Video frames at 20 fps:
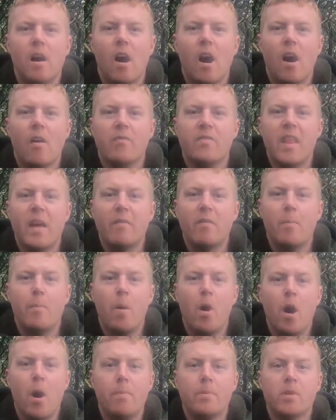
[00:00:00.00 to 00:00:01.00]
I've never
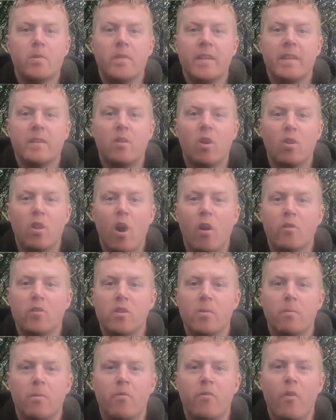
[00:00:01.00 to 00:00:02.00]
purposefully gone after
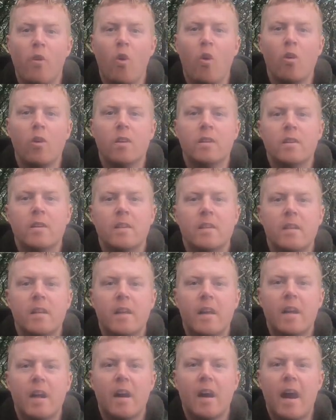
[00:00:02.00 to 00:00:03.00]
them before,
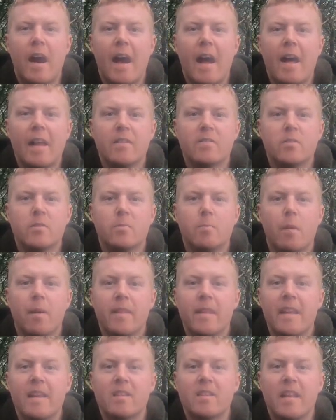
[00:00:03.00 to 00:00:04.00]
and my
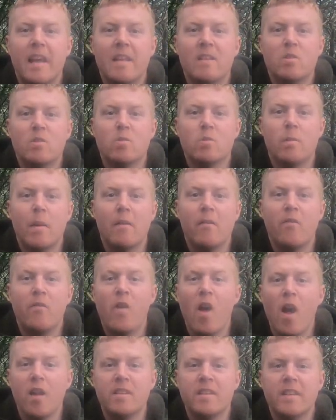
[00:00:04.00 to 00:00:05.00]
last Tench was about
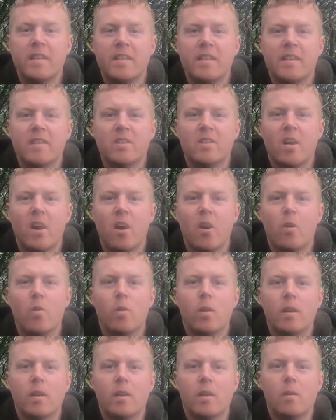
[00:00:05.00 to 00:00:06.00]
13 years ago,
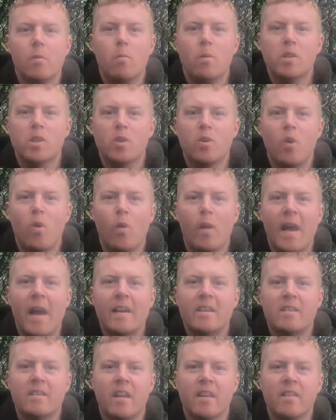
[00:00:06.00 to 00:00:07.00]
which I caught
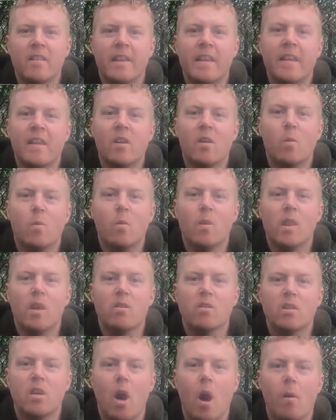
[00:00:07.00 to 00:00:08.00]
accidentally when I
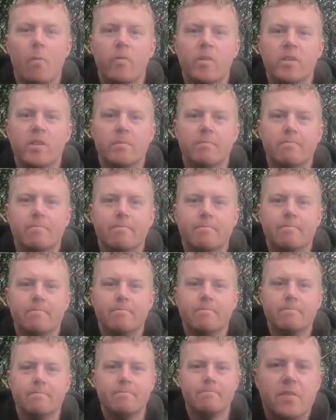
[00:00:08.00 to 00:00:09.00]
was carp fishing.
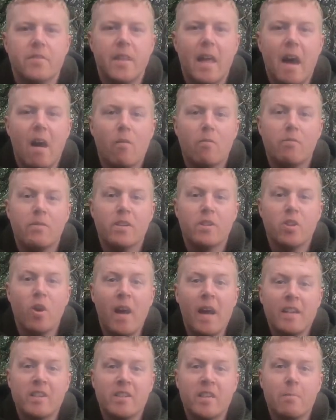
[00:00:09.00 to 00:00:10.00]
Now there's
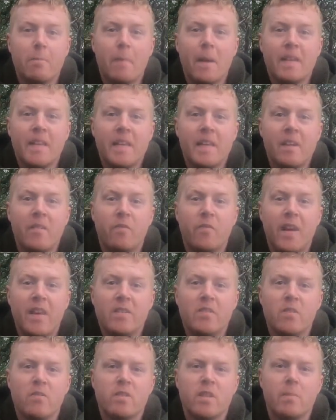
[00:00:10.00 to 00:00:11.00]
not actually many
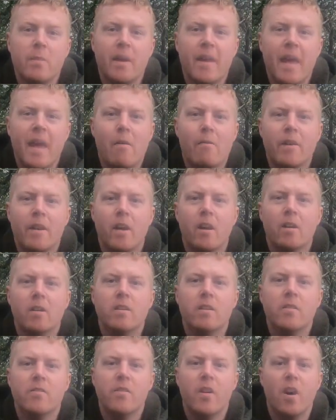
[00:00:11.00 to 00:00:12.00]
venues in my area
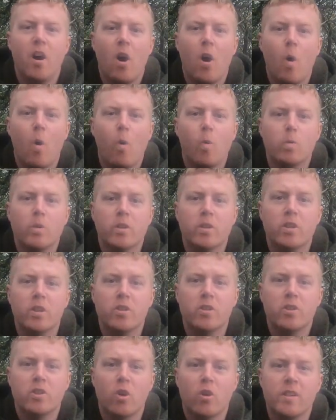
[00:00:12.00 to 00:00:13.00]
that hold a
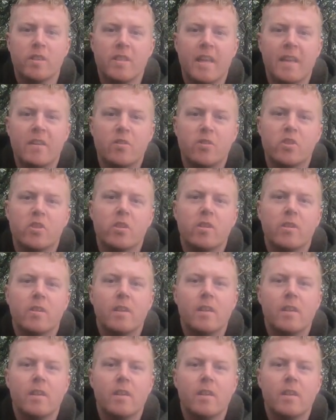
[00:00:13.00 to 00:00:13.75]
good stock of Tench.